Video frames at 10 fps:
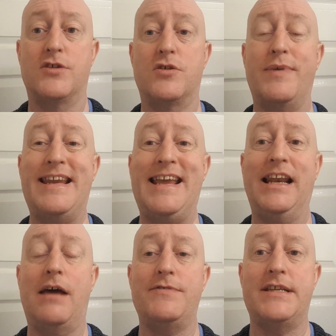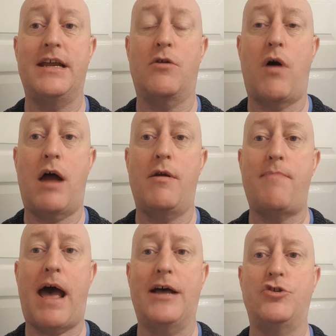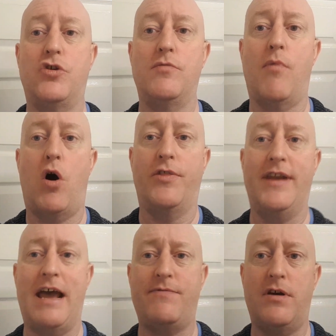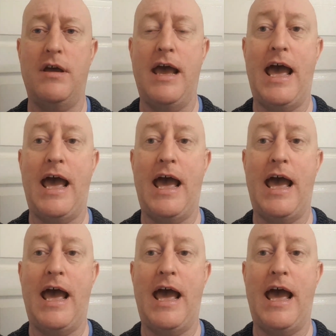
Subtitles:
So we need Leveson Inquiry Part 2 more than ever.